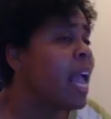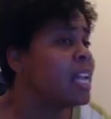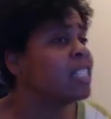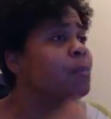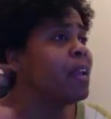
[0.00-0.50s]

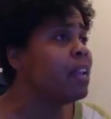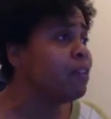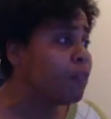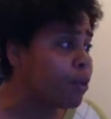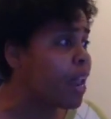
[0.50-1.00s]
And speaking
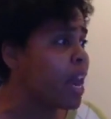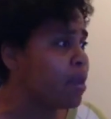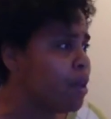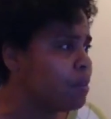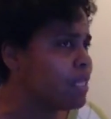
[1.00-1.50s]
of
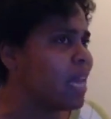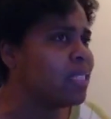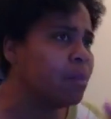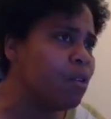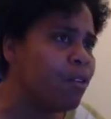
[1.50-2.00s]
creating
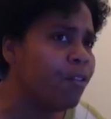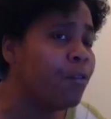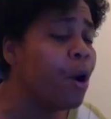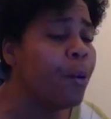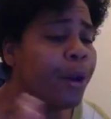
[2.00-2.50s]
websites and moving
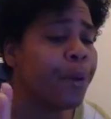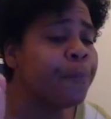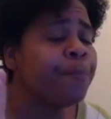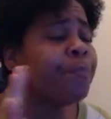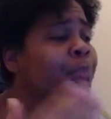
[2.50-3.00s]
forward,
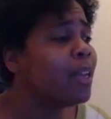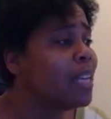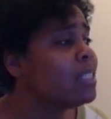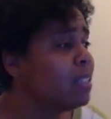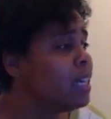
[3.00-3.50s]

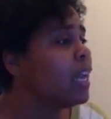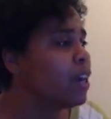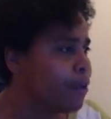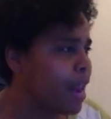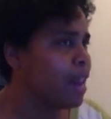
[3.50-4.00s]
let's look
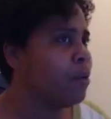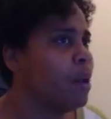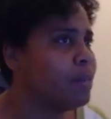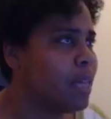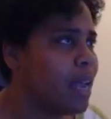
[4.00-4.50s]
at creating
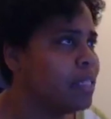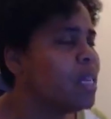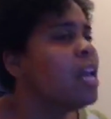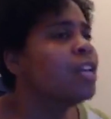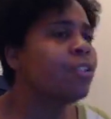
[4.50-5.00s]
websites.
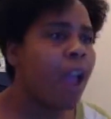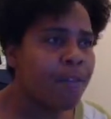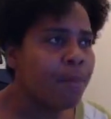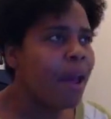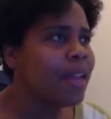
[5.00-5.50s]
So
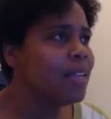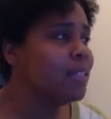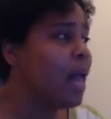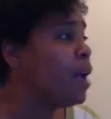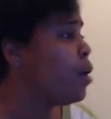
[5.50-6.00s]
everybody
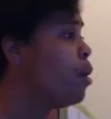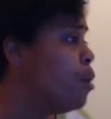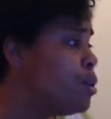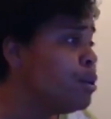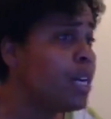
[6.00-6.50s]
is like,
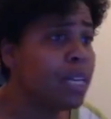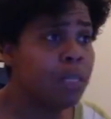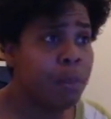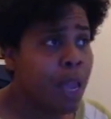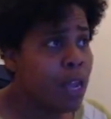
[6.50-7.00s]
oh, you need to
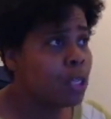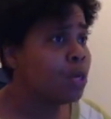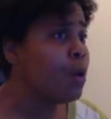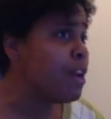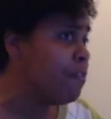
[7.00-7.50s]
spend
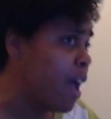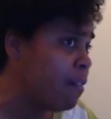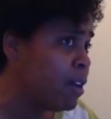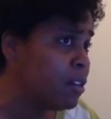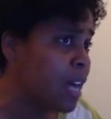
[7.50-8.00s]

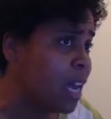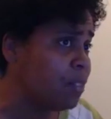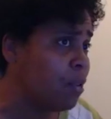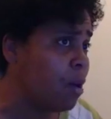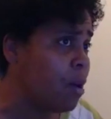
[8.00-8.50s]

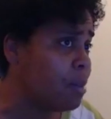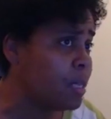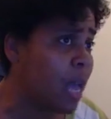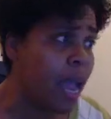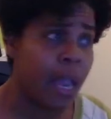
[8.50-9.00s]
$2,500 for a
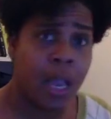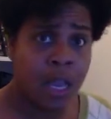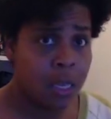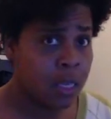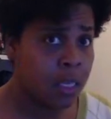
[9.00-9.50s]
website.
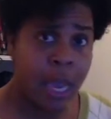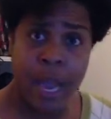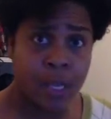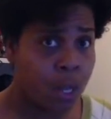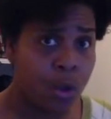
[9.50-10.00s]

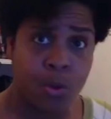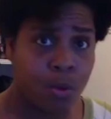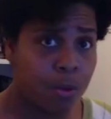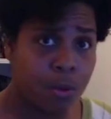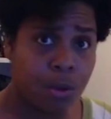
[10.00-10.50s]
Says who?